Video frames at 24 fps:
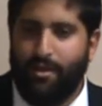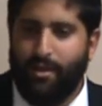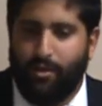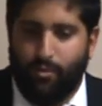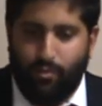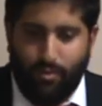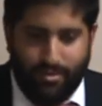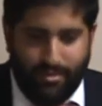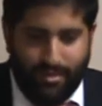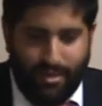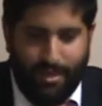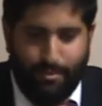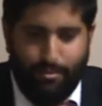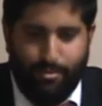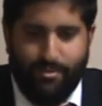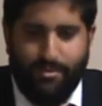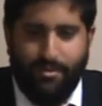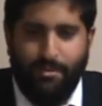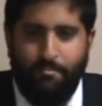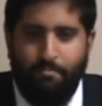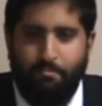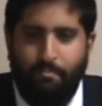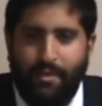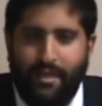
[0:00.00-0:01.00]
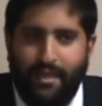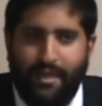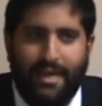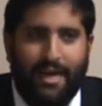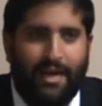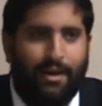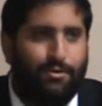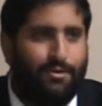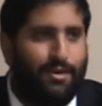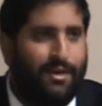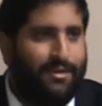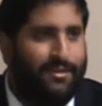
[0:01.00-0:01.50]
he wasn't able to mete
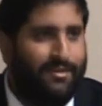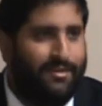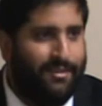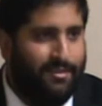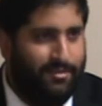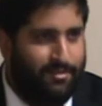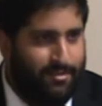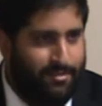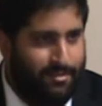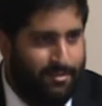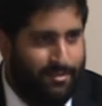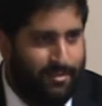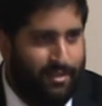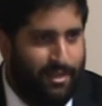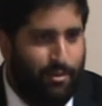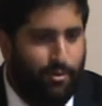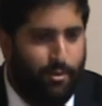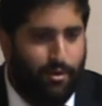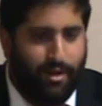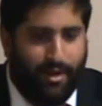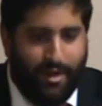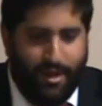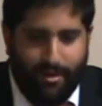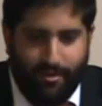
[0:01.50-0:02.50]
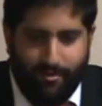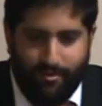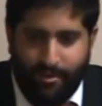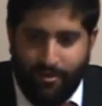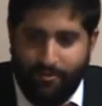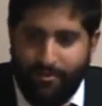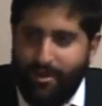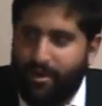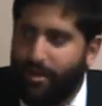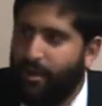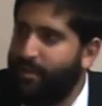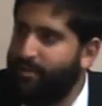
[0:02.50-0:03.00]
out ideas. They were kind of they're
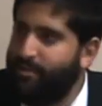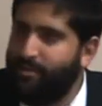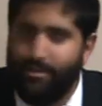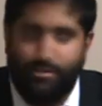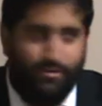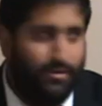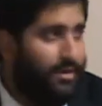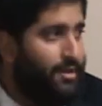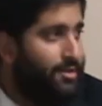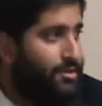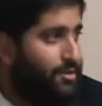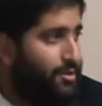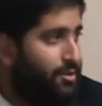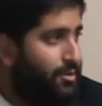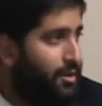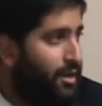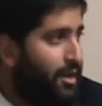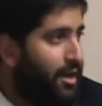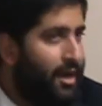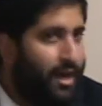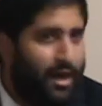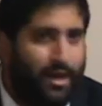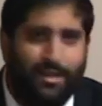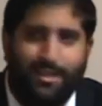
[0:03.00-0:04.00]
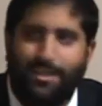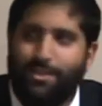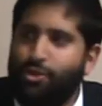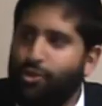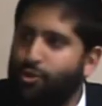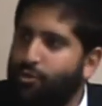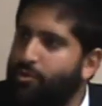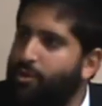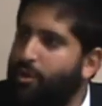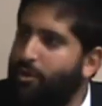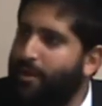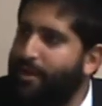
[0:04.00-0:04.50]
very concentrated. So unless
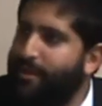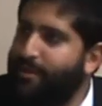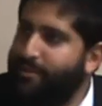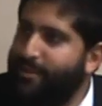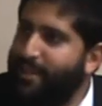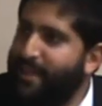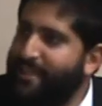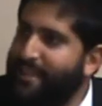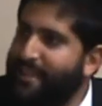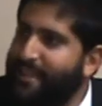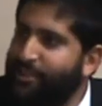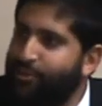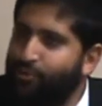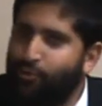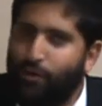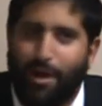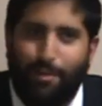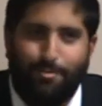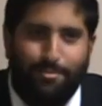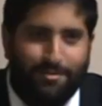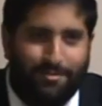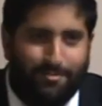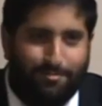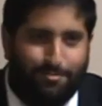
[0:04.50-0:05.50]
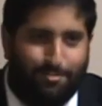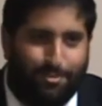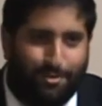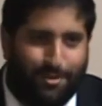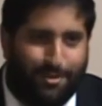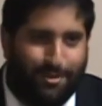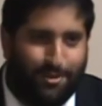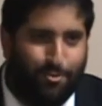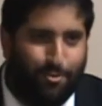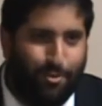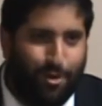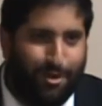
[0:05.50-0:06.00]
you know how to take that drop and put
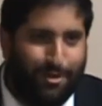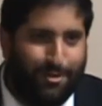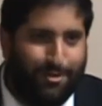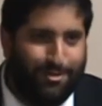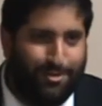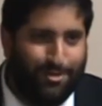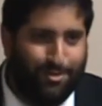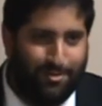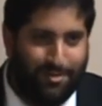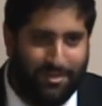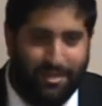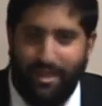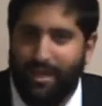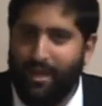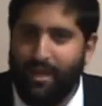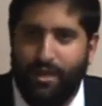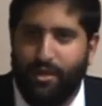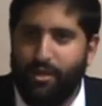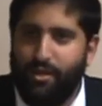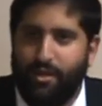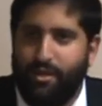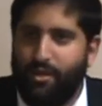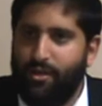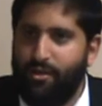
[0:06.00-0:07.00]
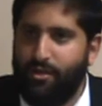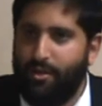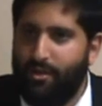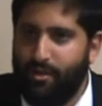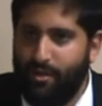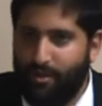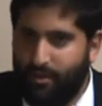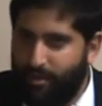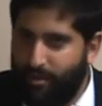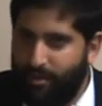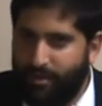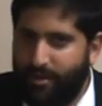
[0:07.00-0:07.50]
it in water, so it, it,
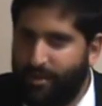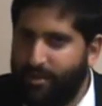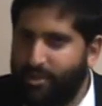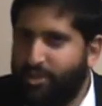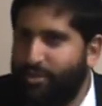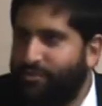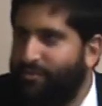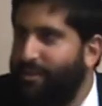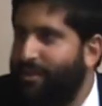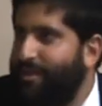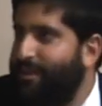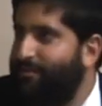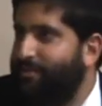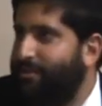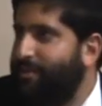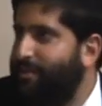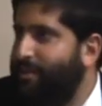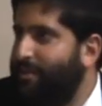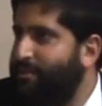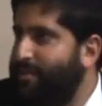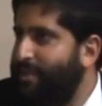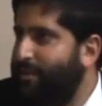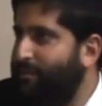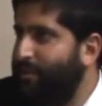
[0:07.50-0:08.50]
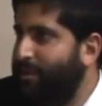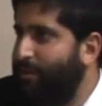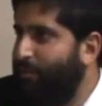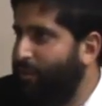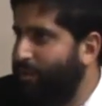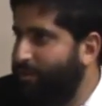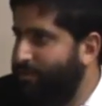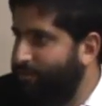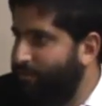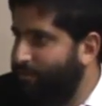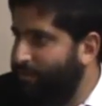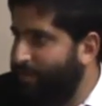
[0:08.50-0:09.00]
it's just very difficult to understand what he
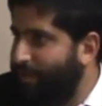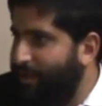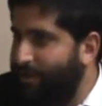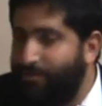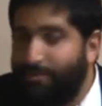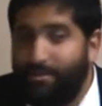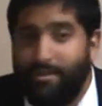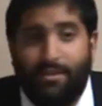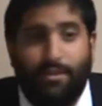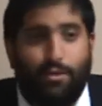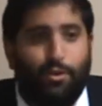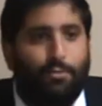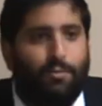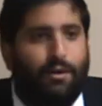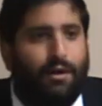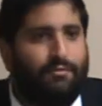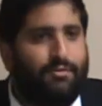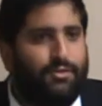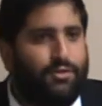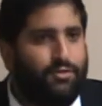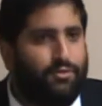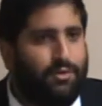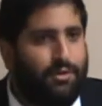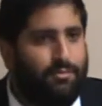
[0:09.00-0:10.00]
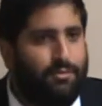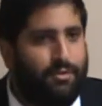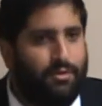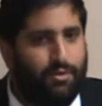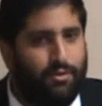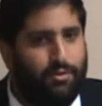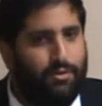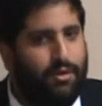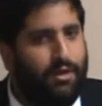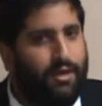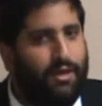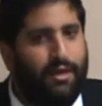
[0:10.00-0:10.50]
wants from your life. The Lubavitcher Rebbe,
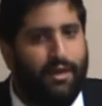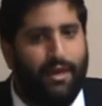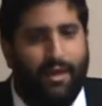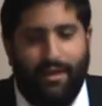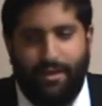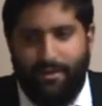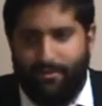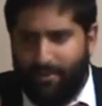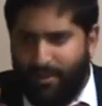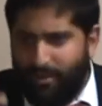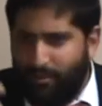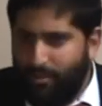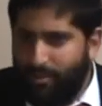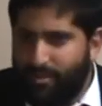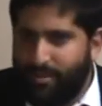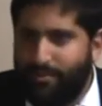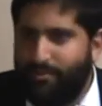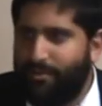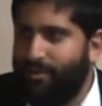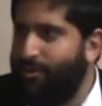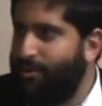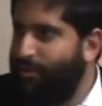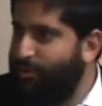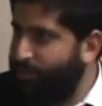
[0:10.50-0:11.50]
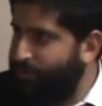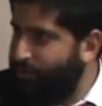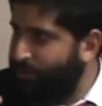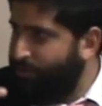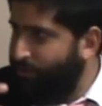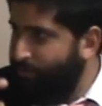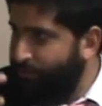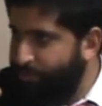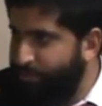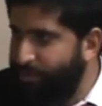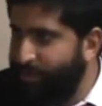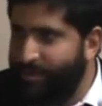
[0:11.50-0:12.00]
though, and if anyone's ever understood
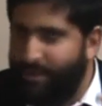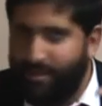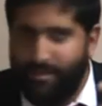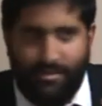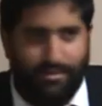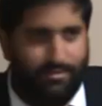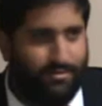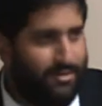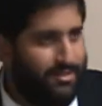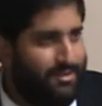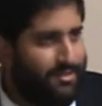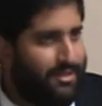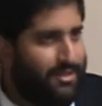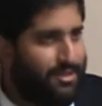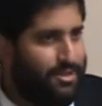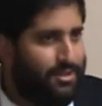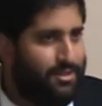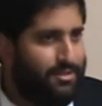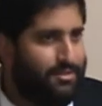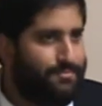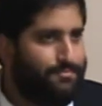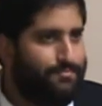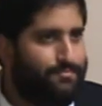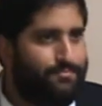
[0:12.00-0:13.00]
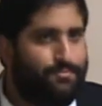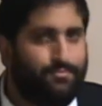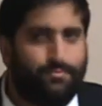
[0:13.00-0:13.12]
the brilliance of his teachings,